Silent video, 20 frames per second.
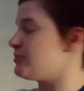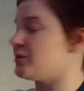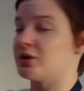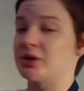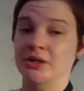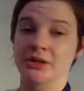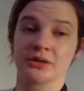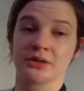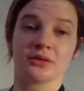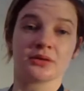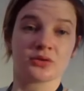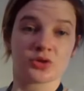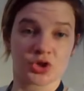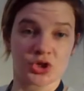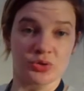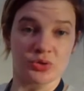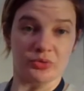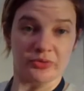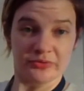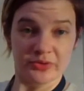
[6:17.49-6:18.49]
but
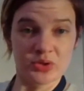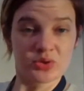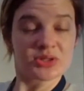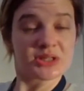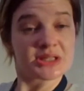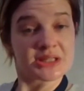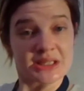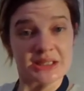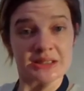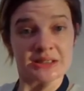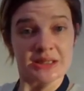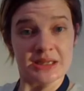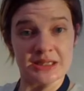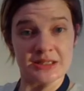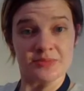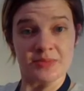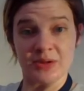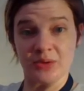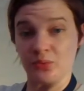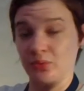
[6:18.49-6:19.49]
she refuses, and
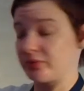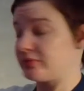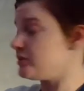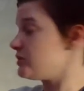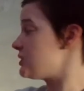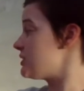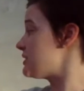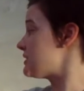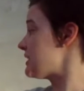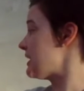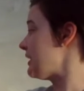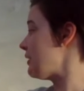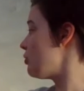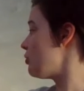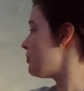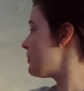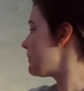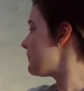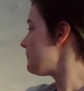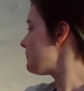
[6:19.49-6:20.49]
Ismene refuses to
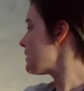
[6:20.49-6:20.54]
help.